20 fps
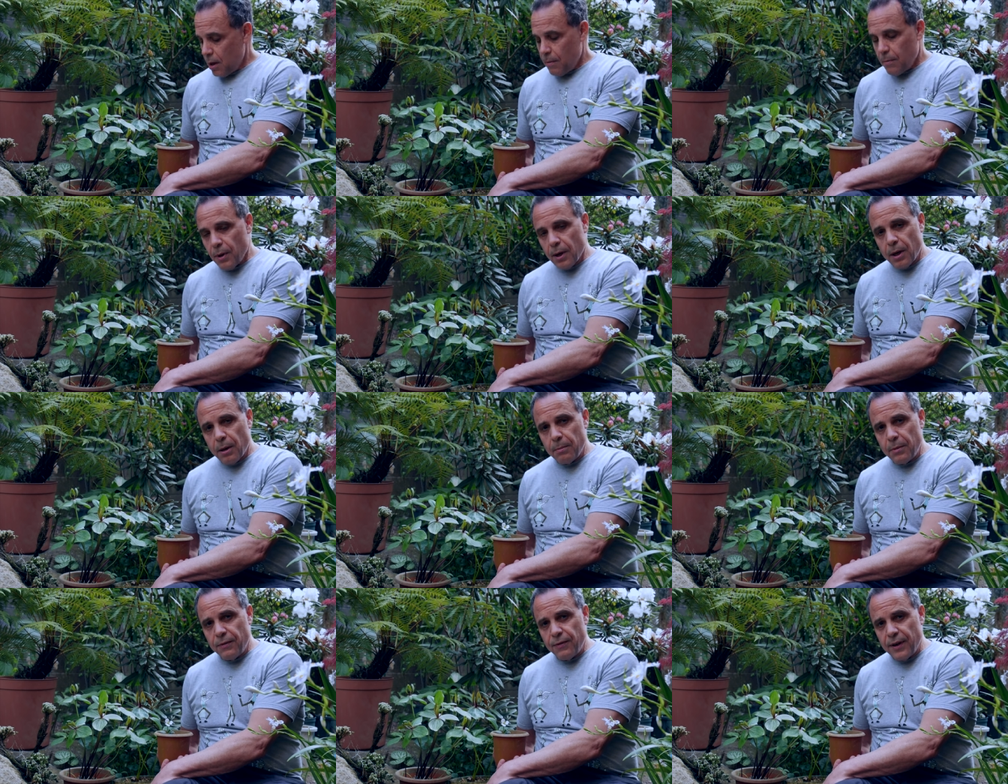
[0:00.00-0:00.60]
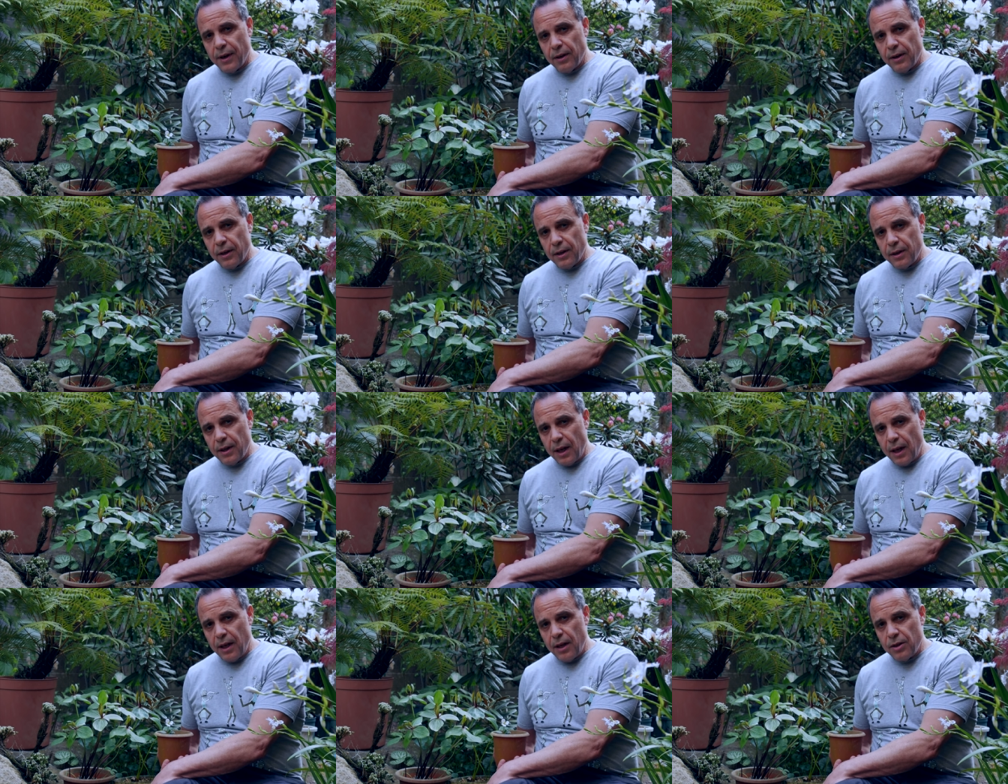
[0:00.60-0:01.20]
but can be found
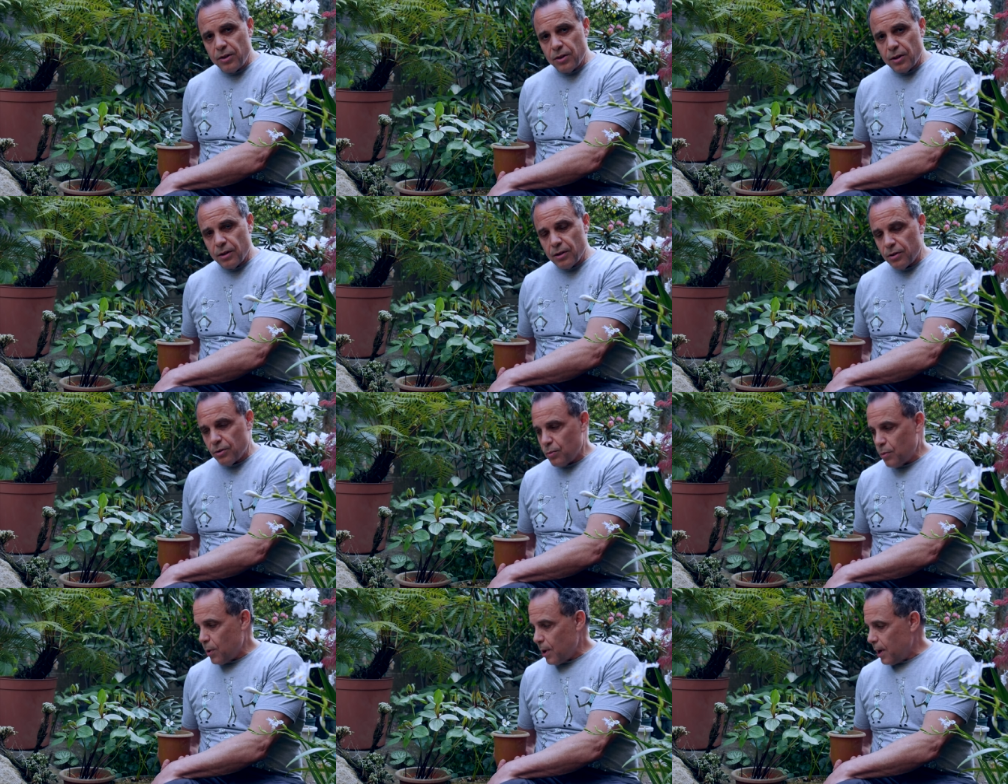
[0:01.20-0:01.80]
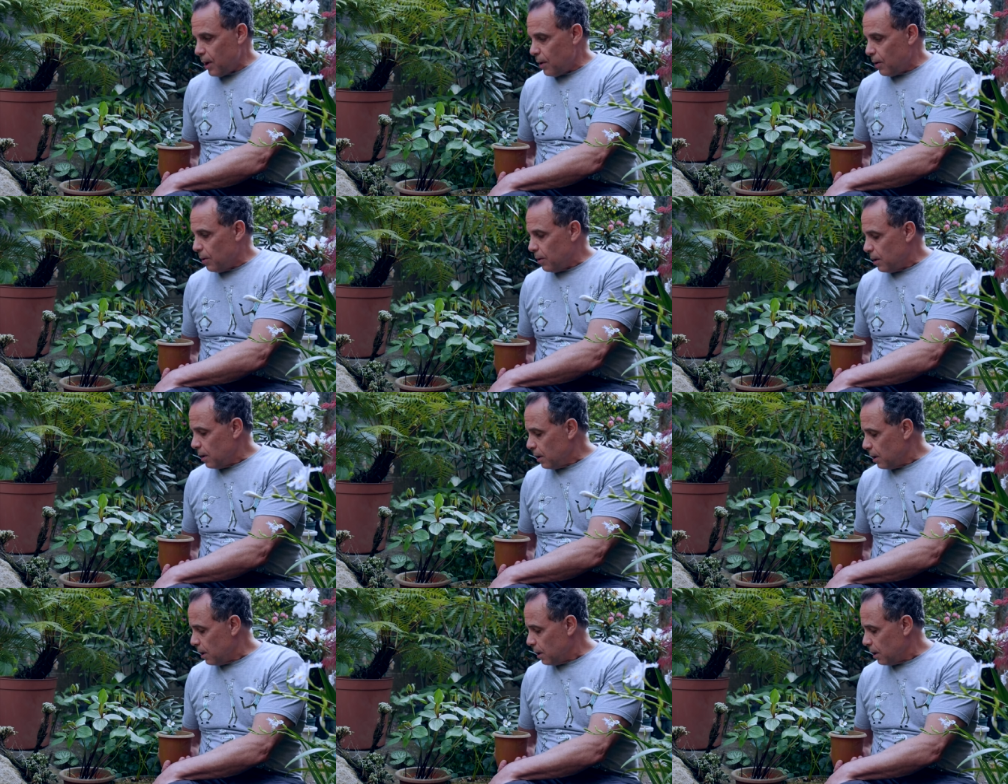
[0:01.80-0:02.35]
into Asia as well.